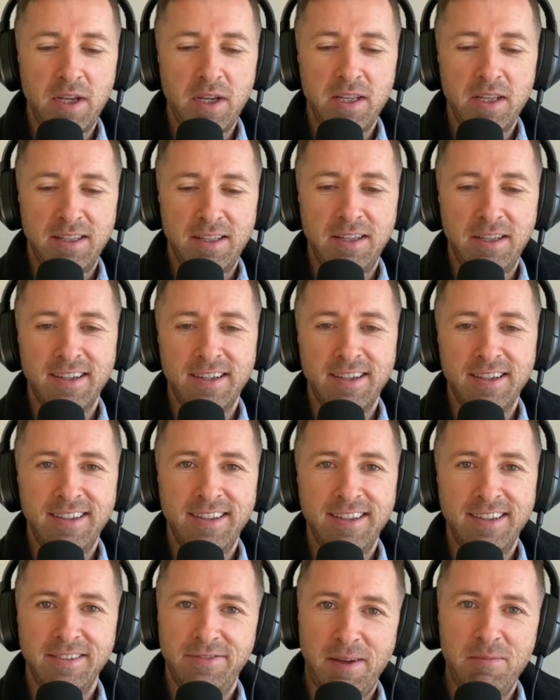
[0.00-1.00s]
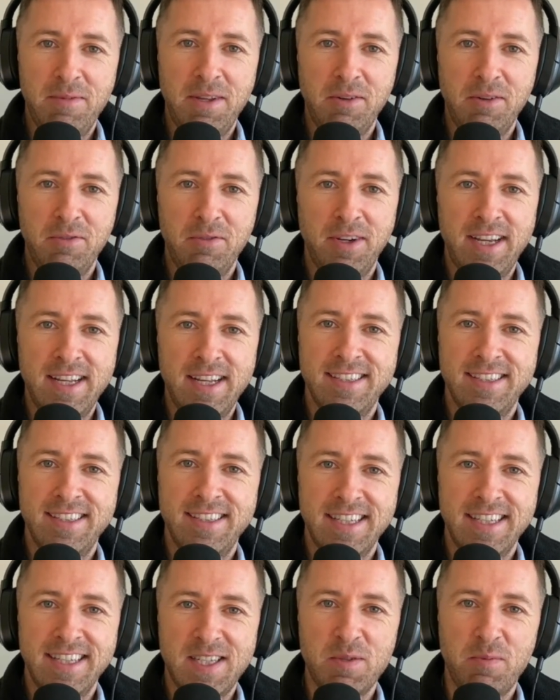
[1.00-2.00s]
tell your family and friends,
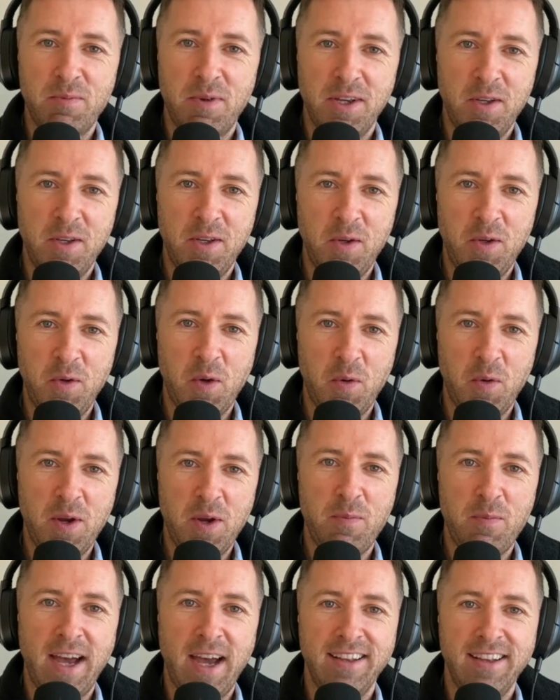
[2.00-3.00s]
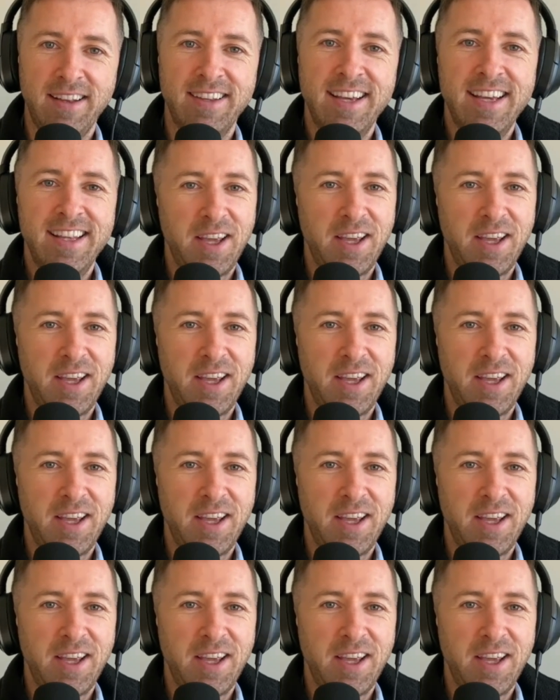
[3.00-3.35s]
this is my new career path.